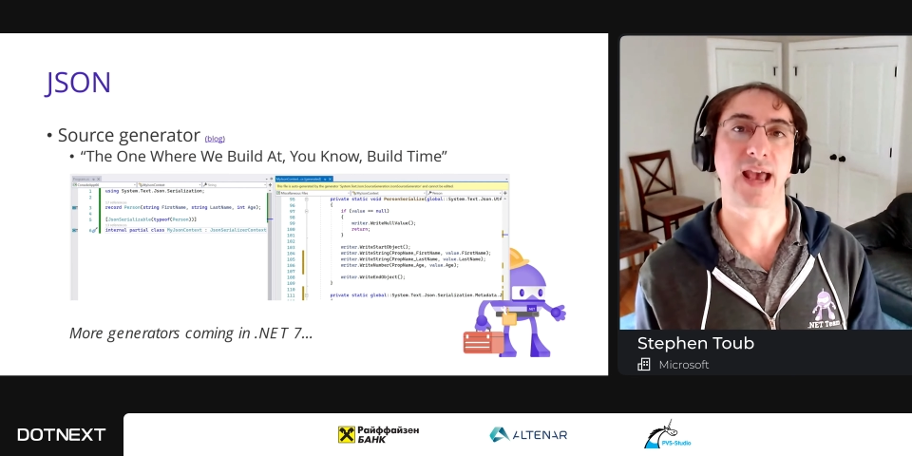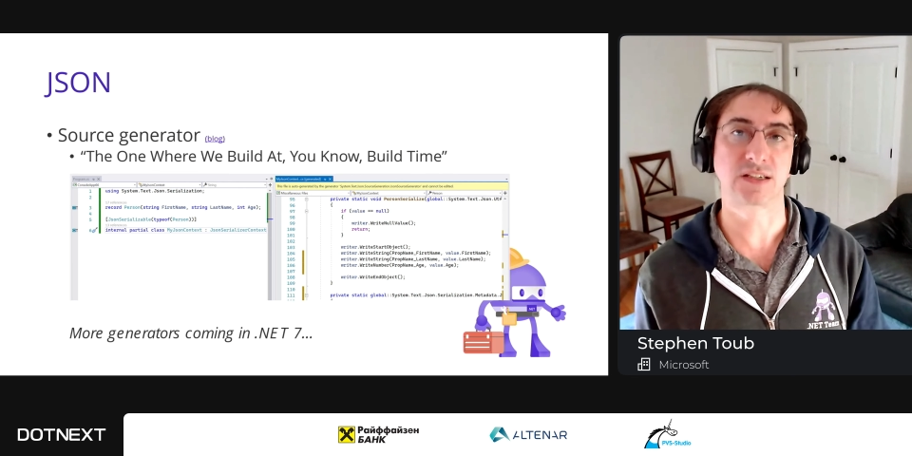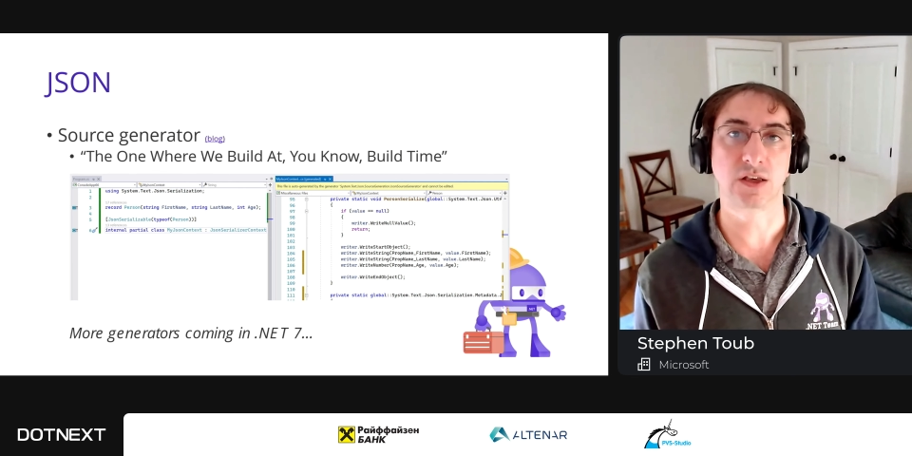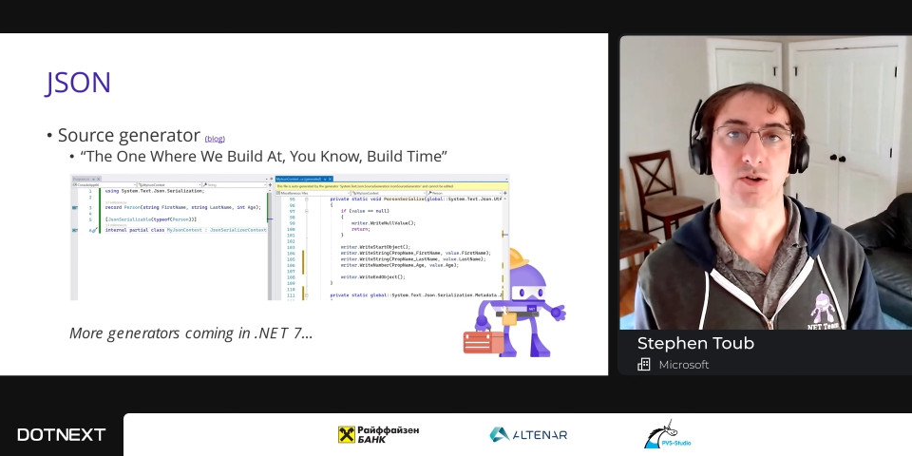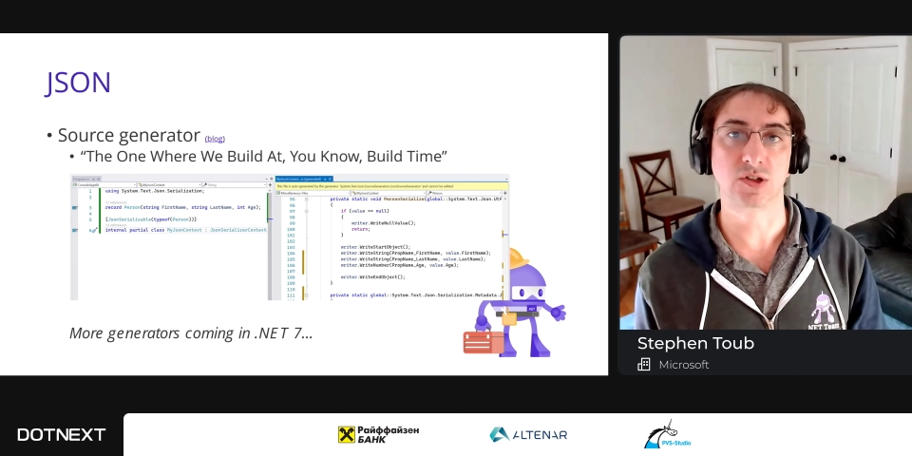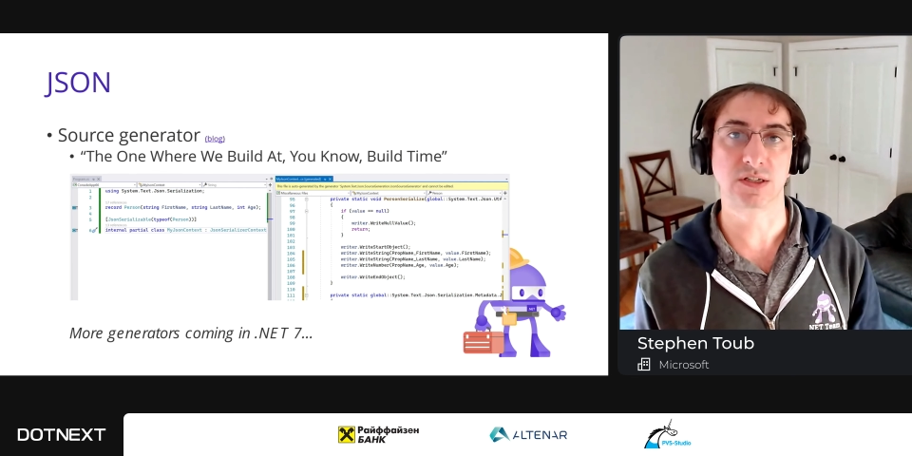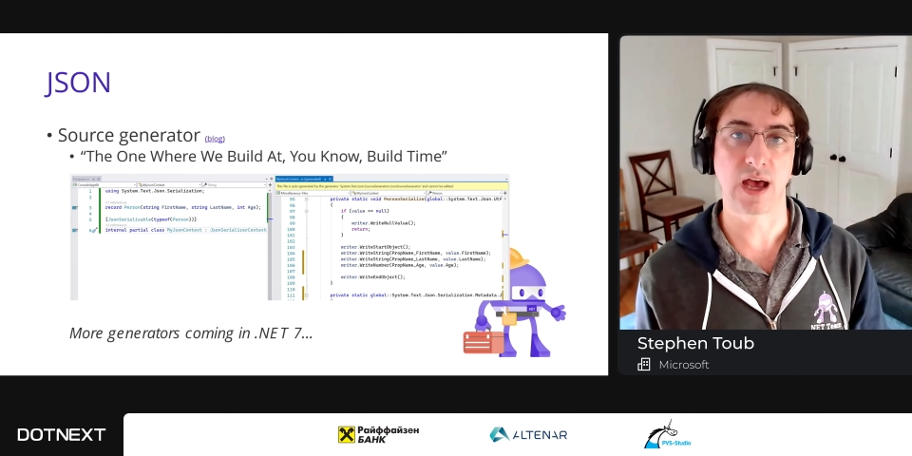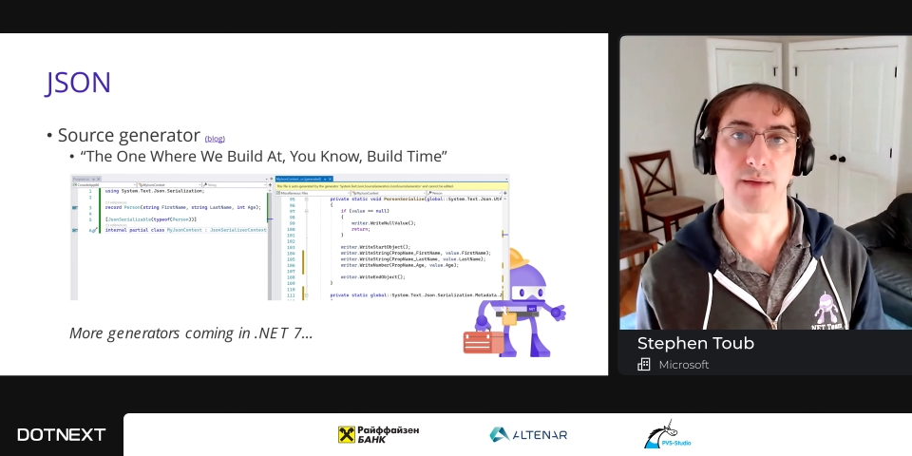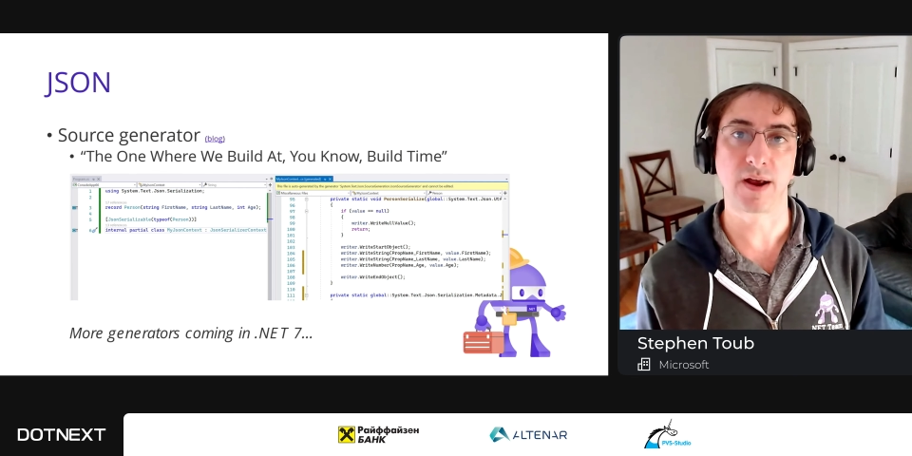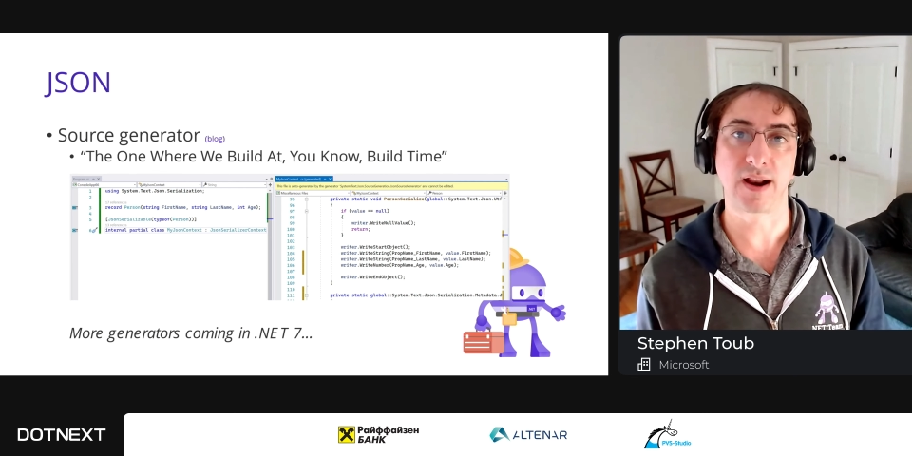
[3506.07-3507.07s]
execution
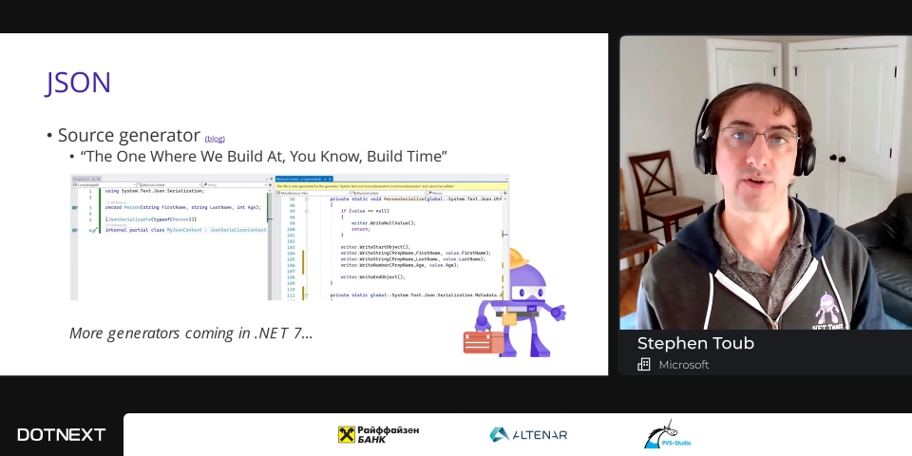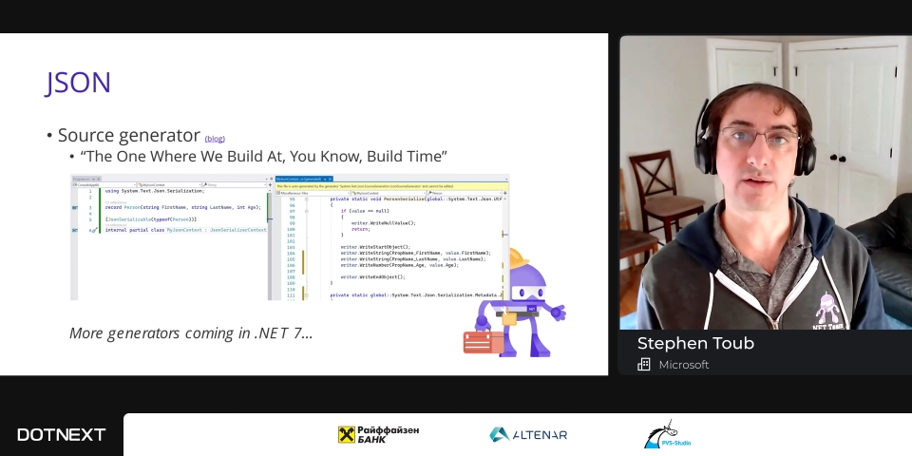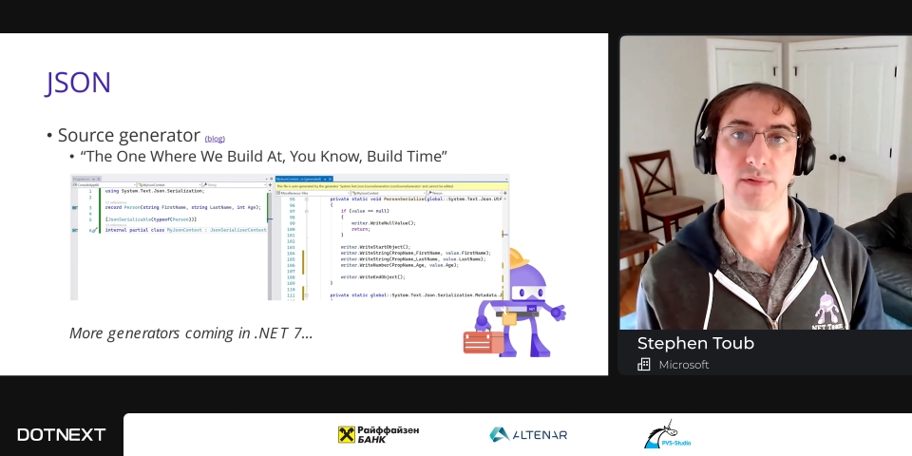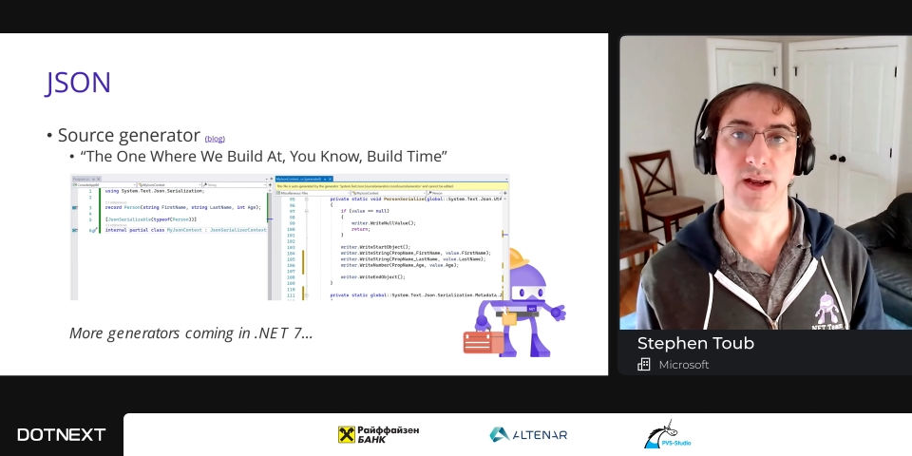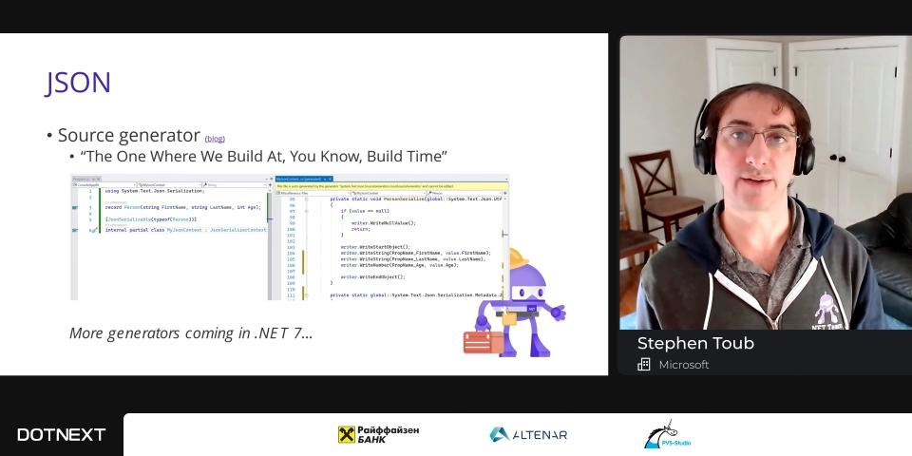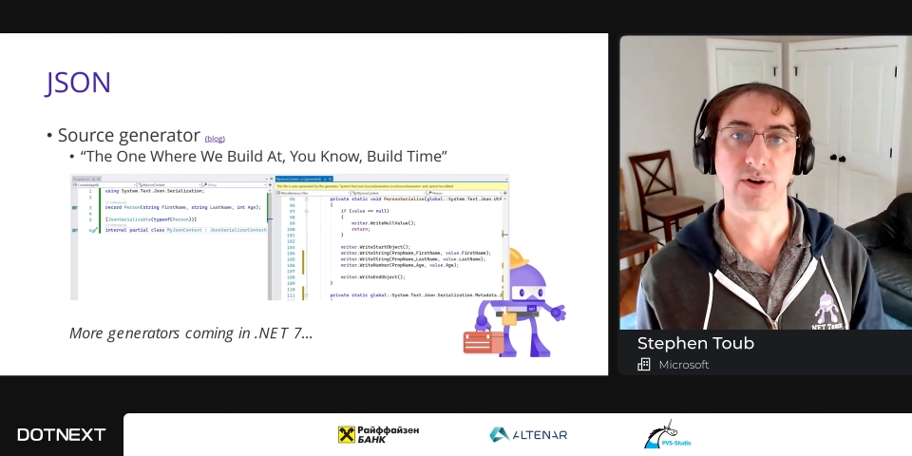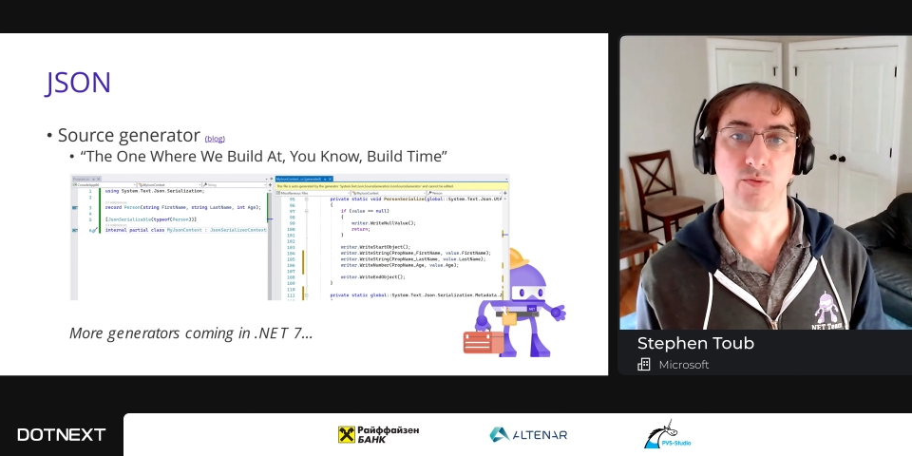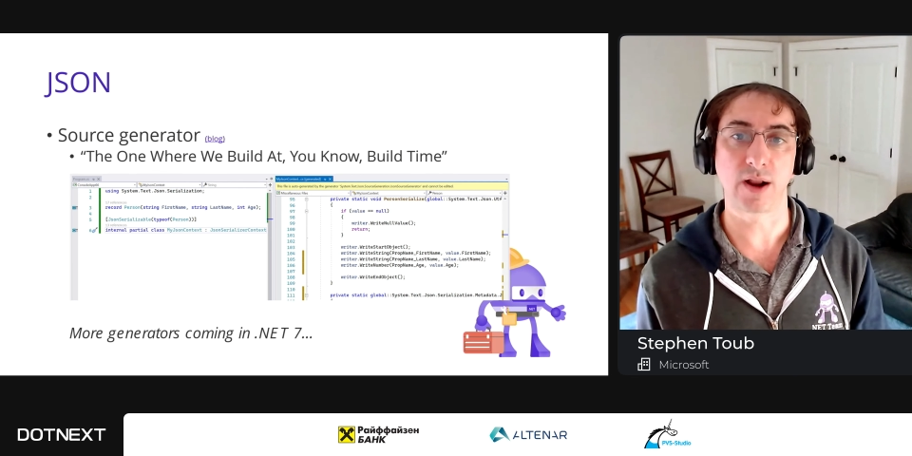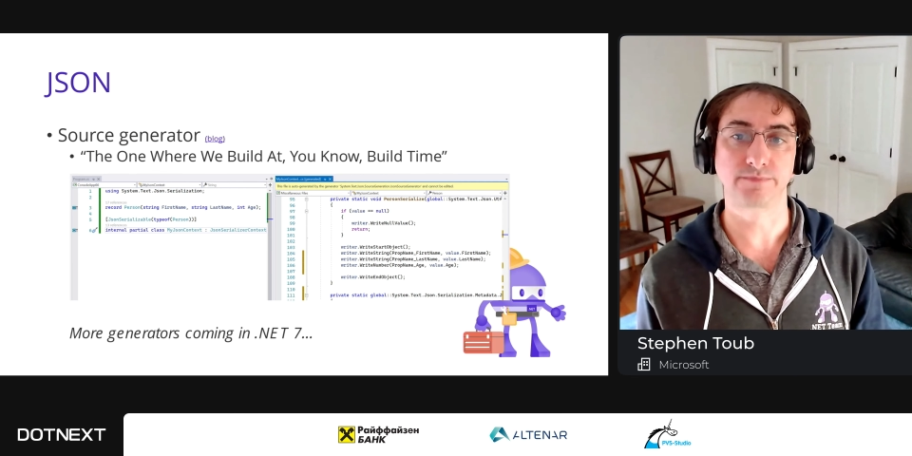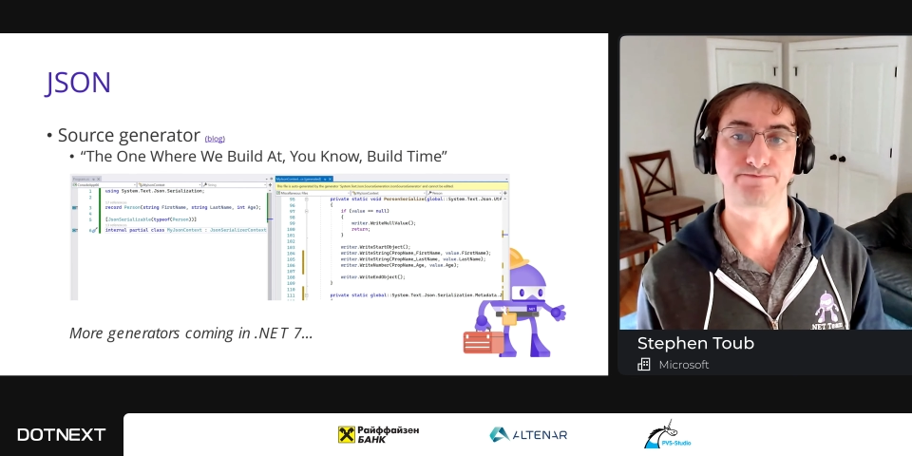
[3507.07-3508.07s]
time on every
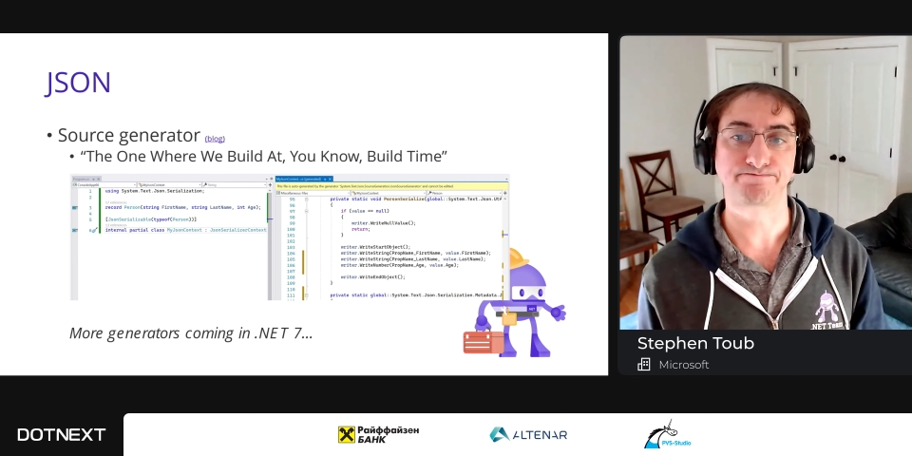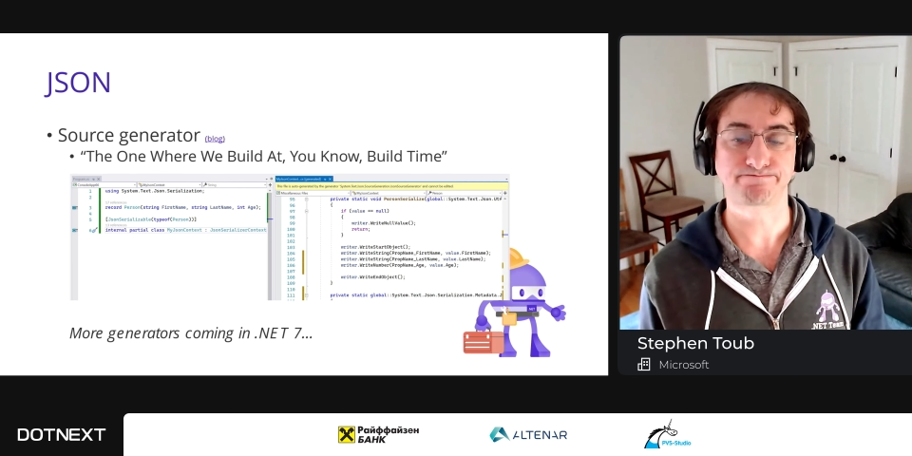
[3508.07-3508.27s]
run.